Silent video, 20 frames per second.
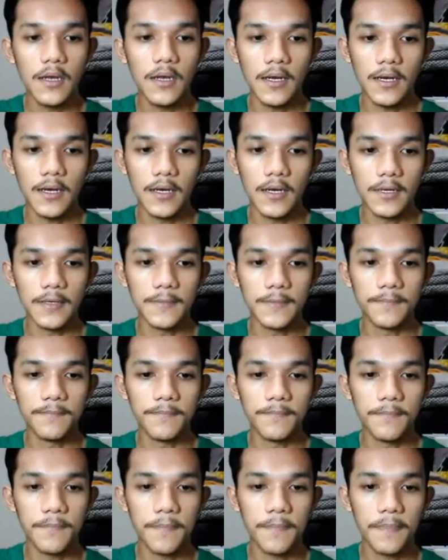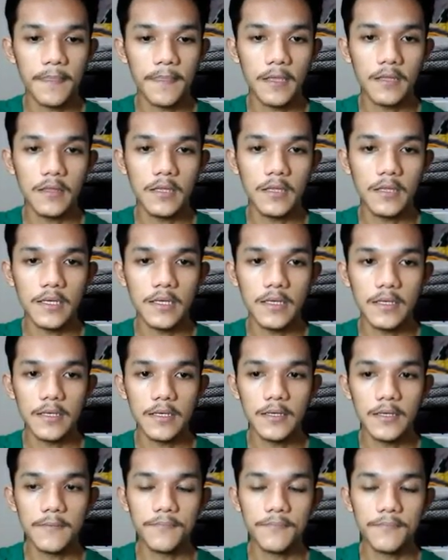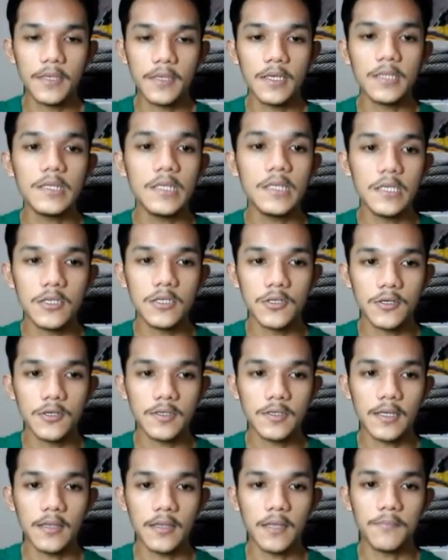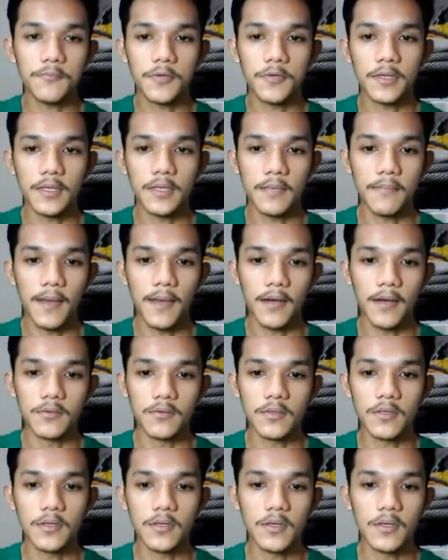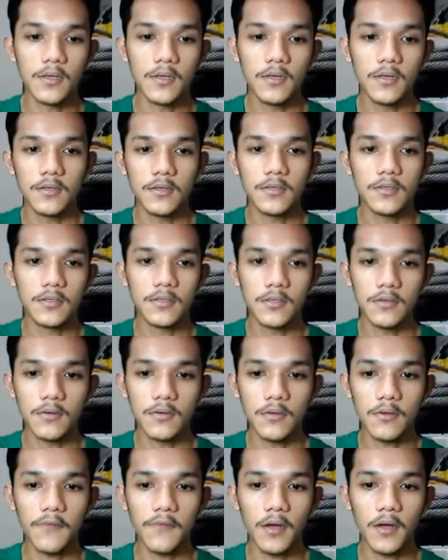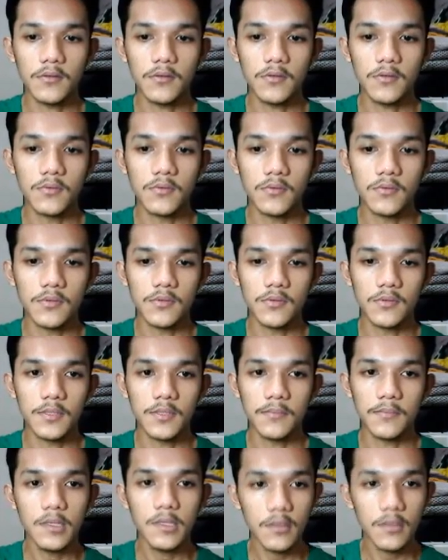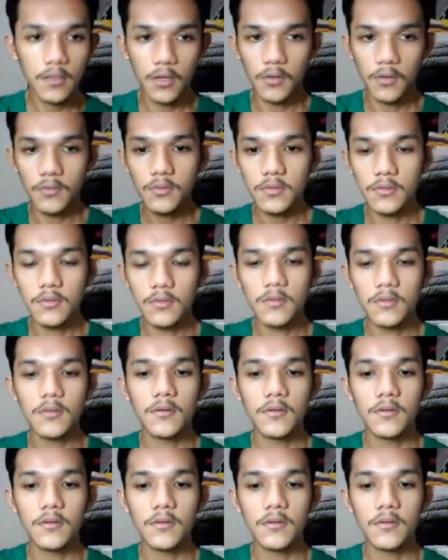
the integers and then print them out. So if I were to submit code,